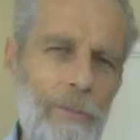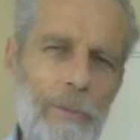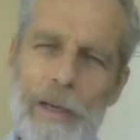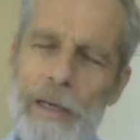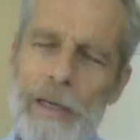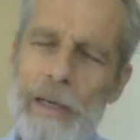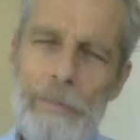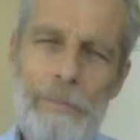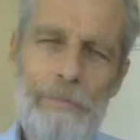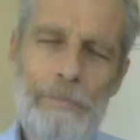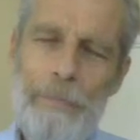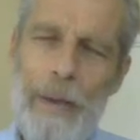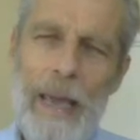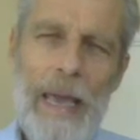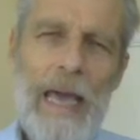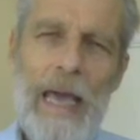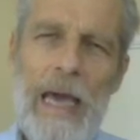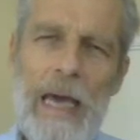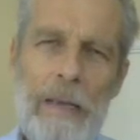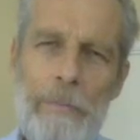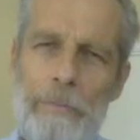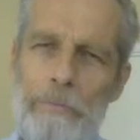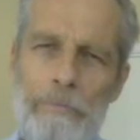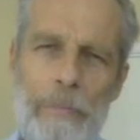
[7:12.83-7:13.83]
What a
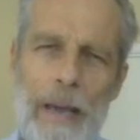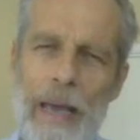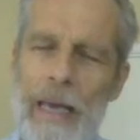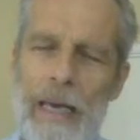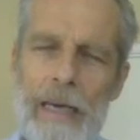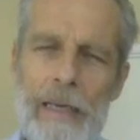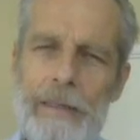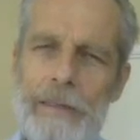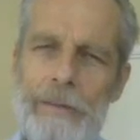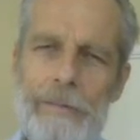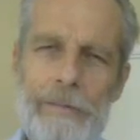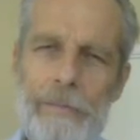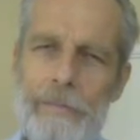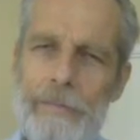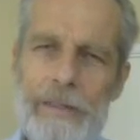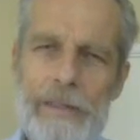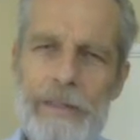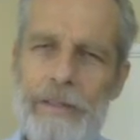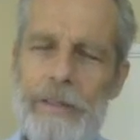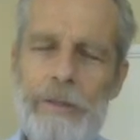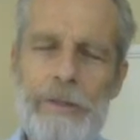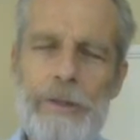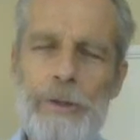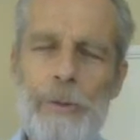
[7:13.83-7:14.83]
bad
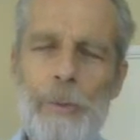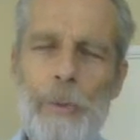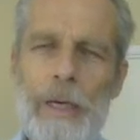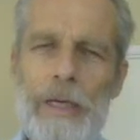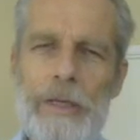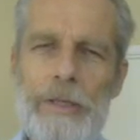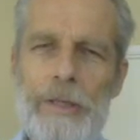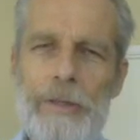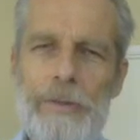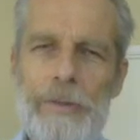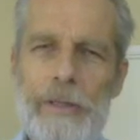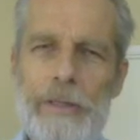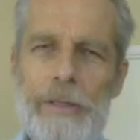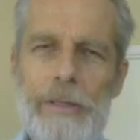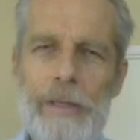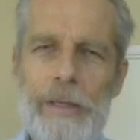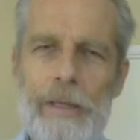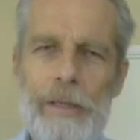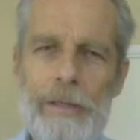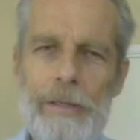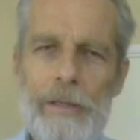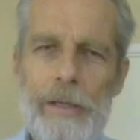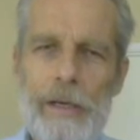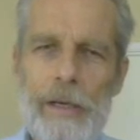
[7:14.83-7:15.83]
situation this
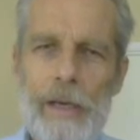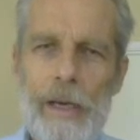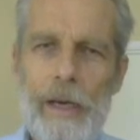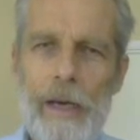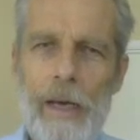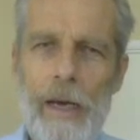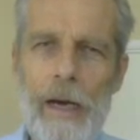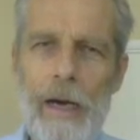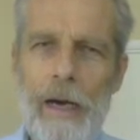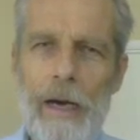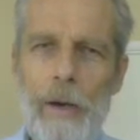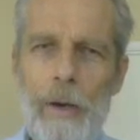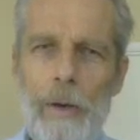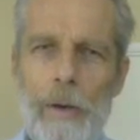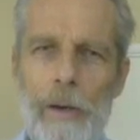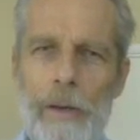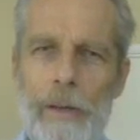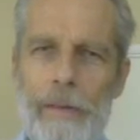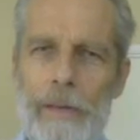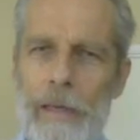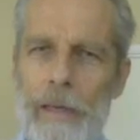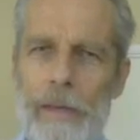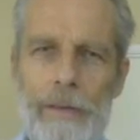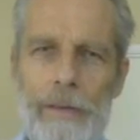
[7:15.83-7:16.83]
is.
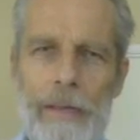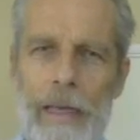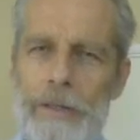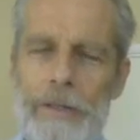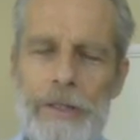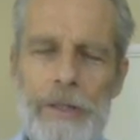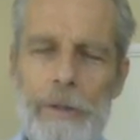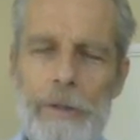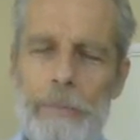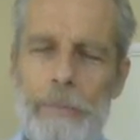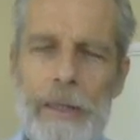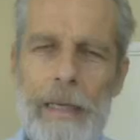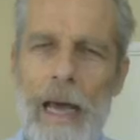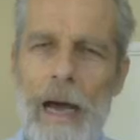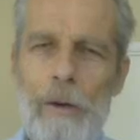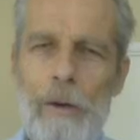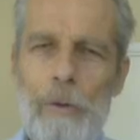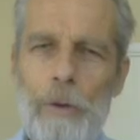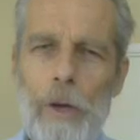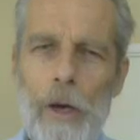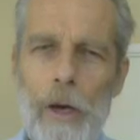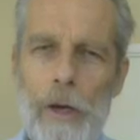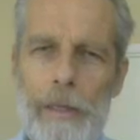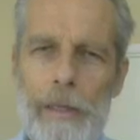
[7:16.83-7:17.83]
That should be
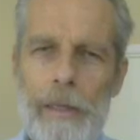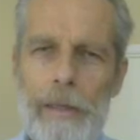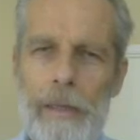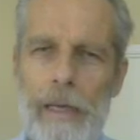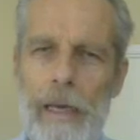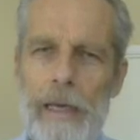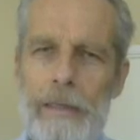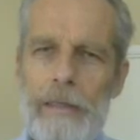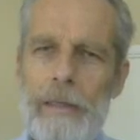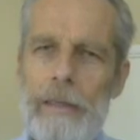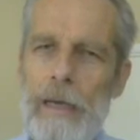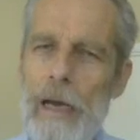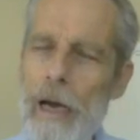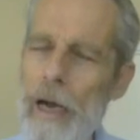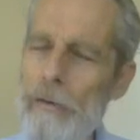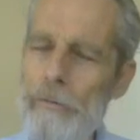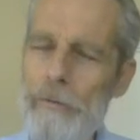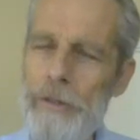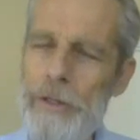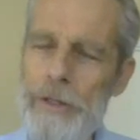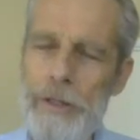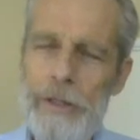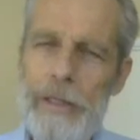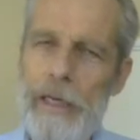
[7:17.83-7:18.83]
outlawed, and
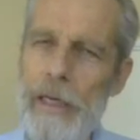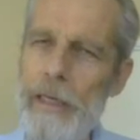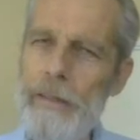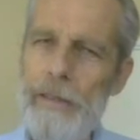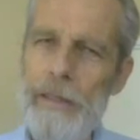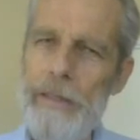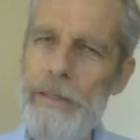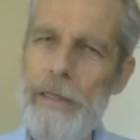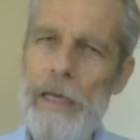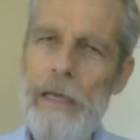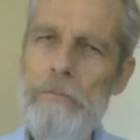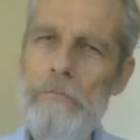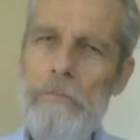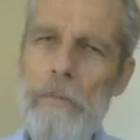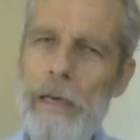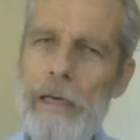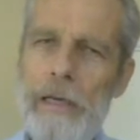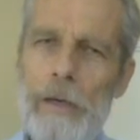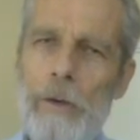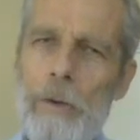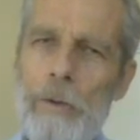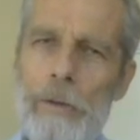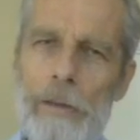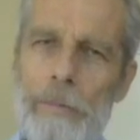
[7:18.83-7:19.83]
Congress should take the same
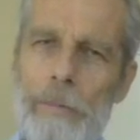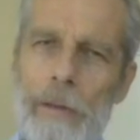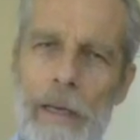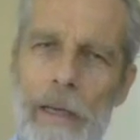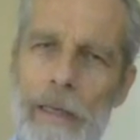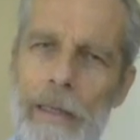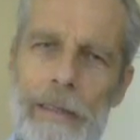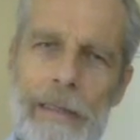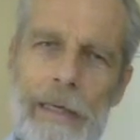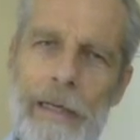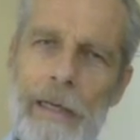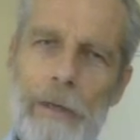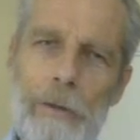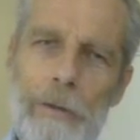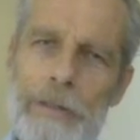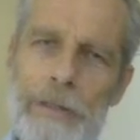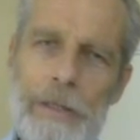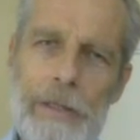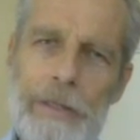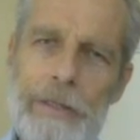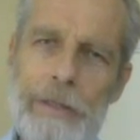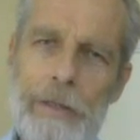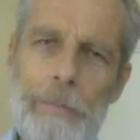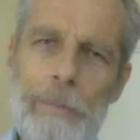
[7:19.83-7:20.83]
medical care
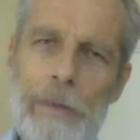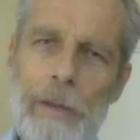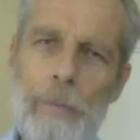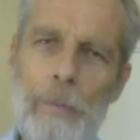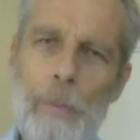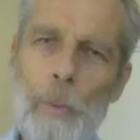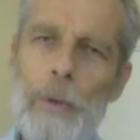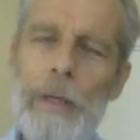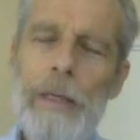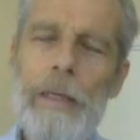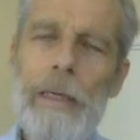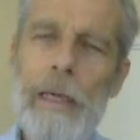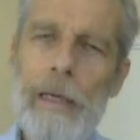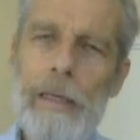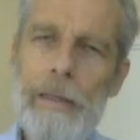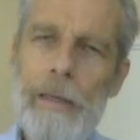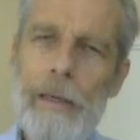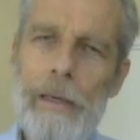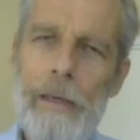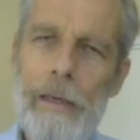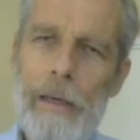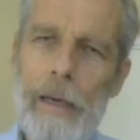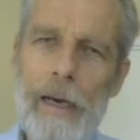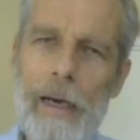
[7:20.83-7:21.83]
system that we get,
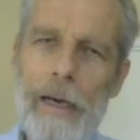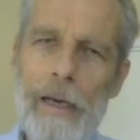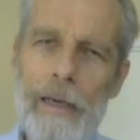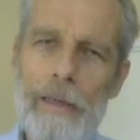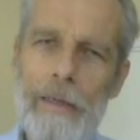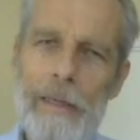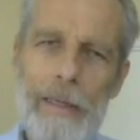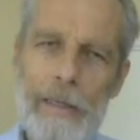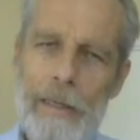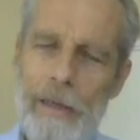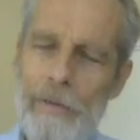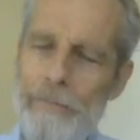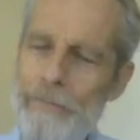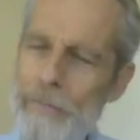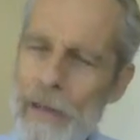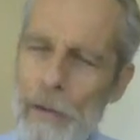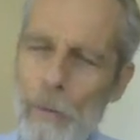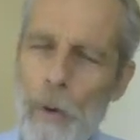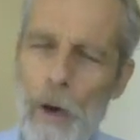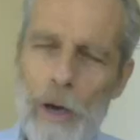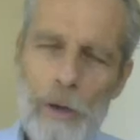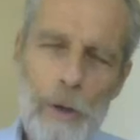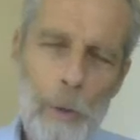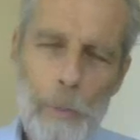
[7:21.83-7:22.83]
and if
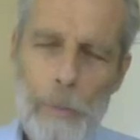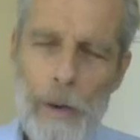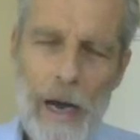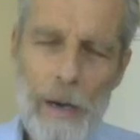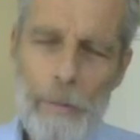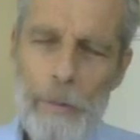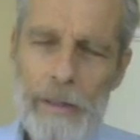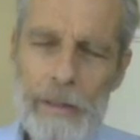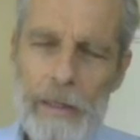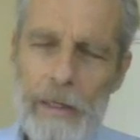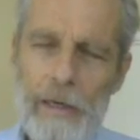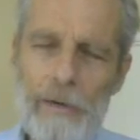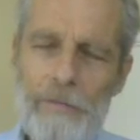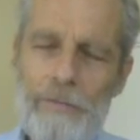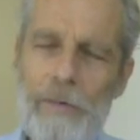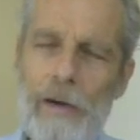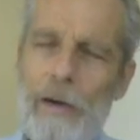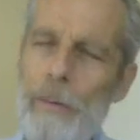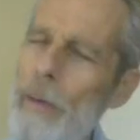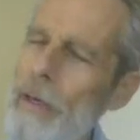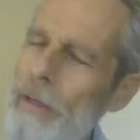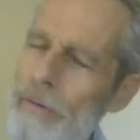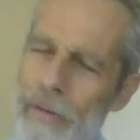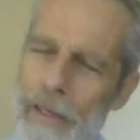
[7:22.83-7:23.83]
they want Obamacare
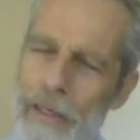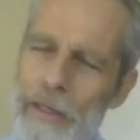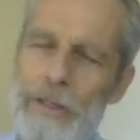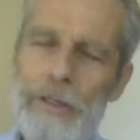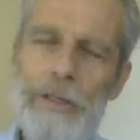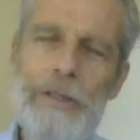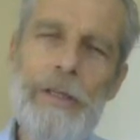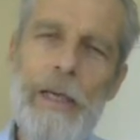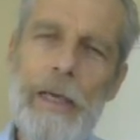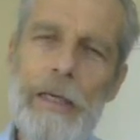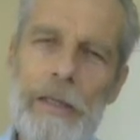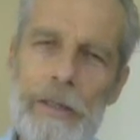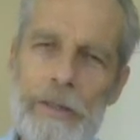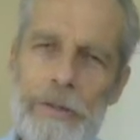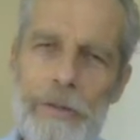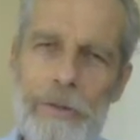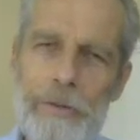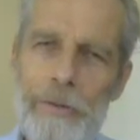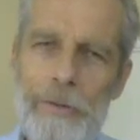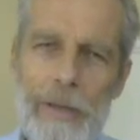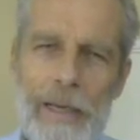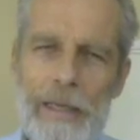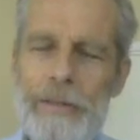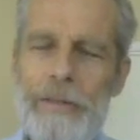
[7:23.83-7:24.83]
for everybody, they should take it
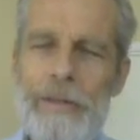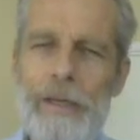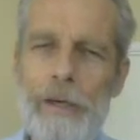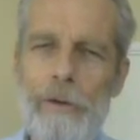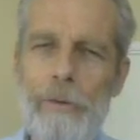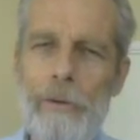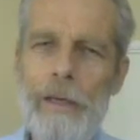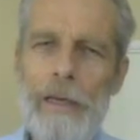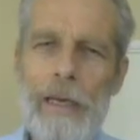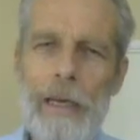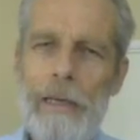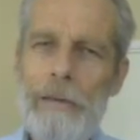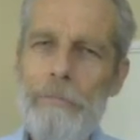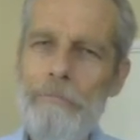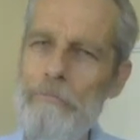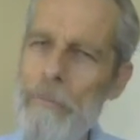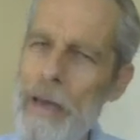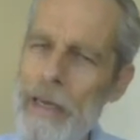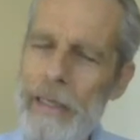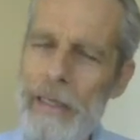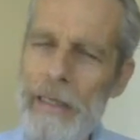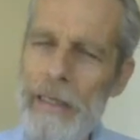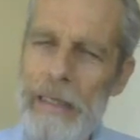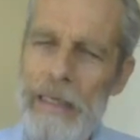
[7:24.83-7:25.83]
too, etc.
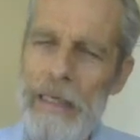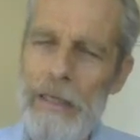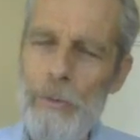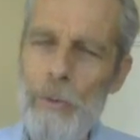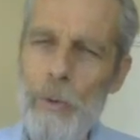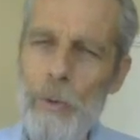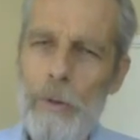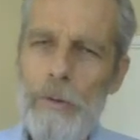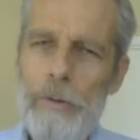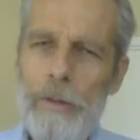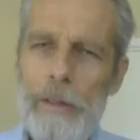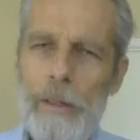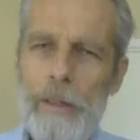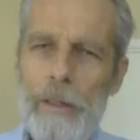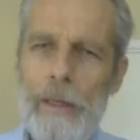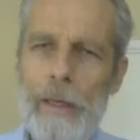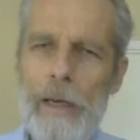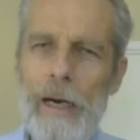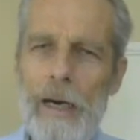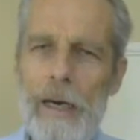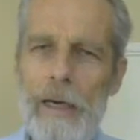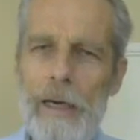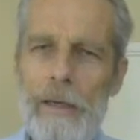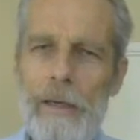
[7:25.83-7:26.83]
Make it equal,
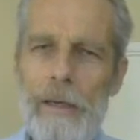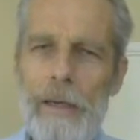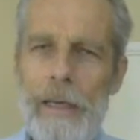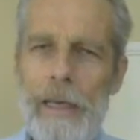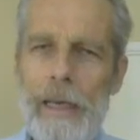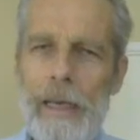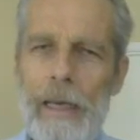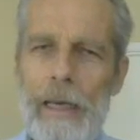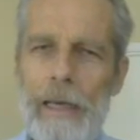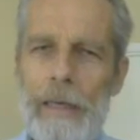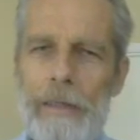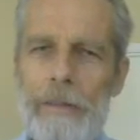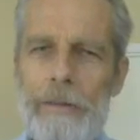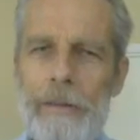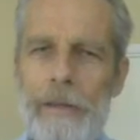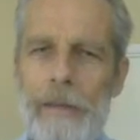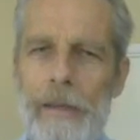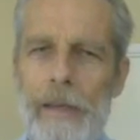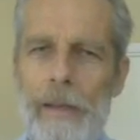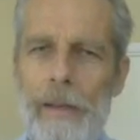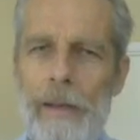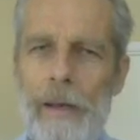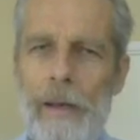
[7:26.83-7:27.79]
and